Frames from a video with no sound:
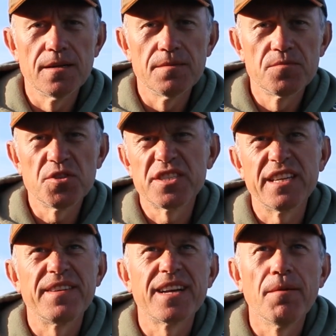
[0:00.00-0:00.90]
just see if
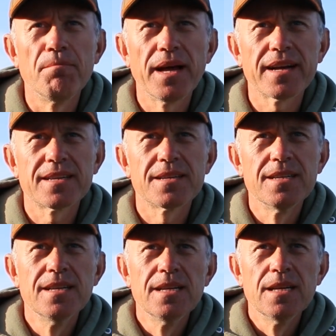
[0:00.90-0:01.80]
he'd come back.
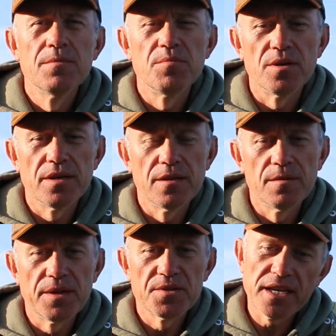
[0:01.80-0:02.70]
But
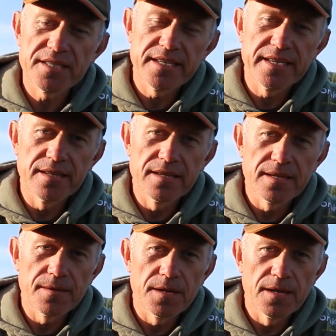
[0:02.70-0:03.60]
it was actually
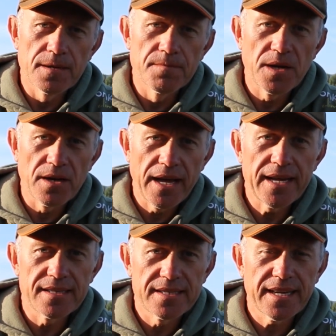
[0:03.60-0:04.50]
and I
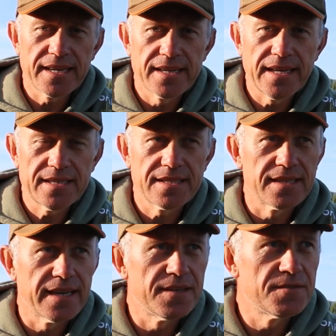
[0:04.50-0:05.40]
had a take
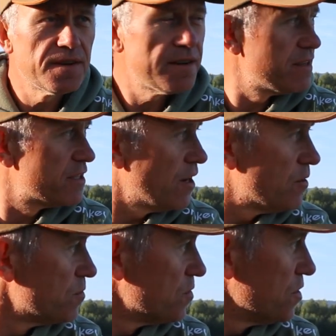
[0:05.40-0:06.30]
yesterday. It was very
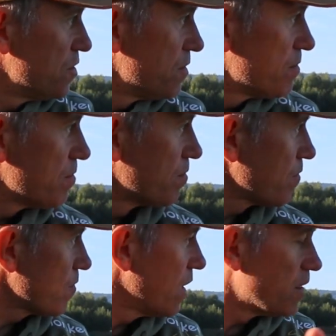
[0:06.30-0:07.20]
subtle, just
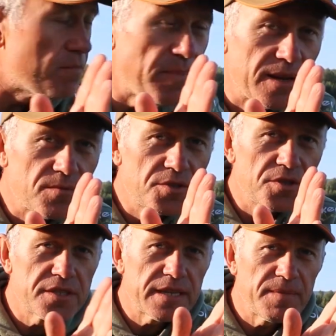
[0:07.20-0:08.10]
the bend was
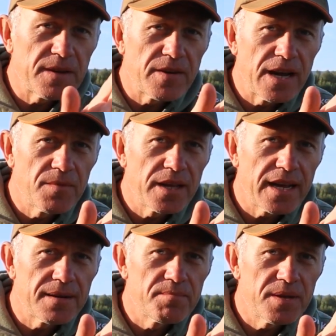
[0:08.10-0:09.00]
just tipping round. We'd
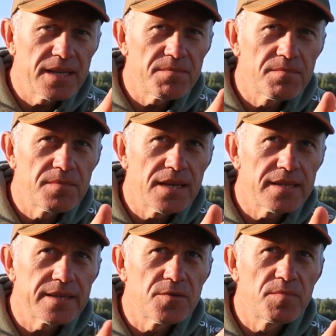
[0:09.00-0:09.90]
had a bleep, then a
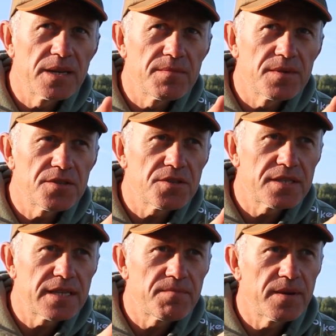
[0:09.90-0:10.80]
single bleep, and it's just
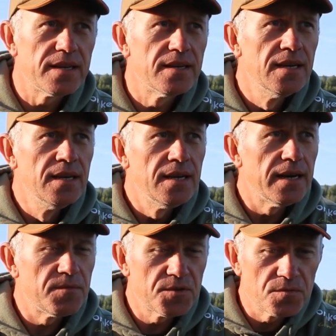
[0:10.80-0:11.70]
tipping,
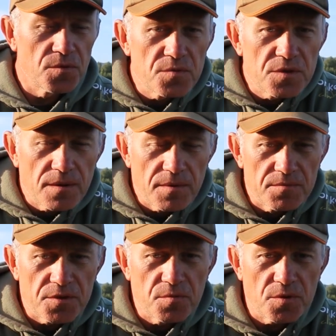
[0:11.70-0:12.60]
and we sort of walked up, and I'm
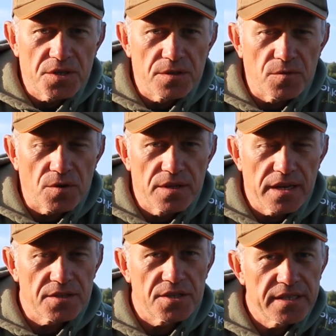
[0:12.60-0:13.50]
just watching the rod, and then
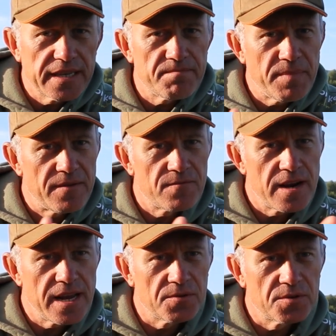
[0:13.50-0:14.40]
I just see it bend
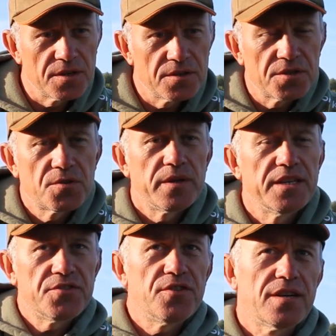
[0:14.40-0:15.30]
round, and I just quickly
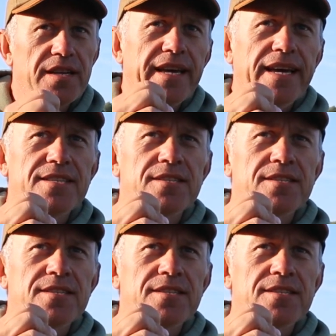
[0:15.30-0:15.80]
struck, hit,